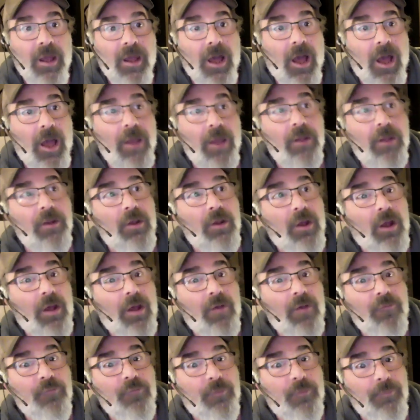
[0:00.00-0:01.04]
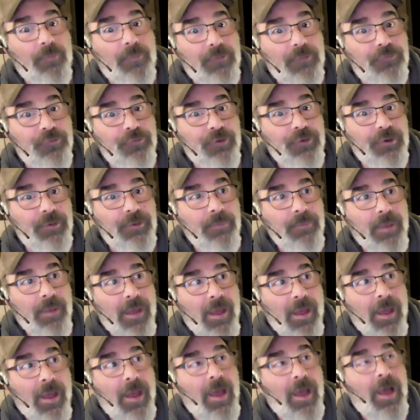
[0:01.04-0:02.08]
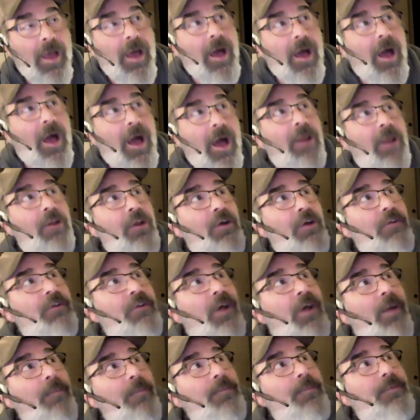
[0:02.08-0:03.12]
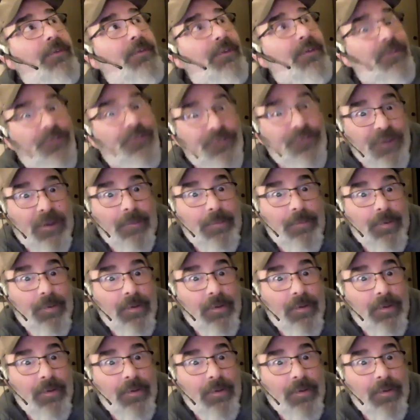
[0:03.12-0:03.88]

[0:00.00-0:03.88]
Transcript: from that dream, I looked up to the ship.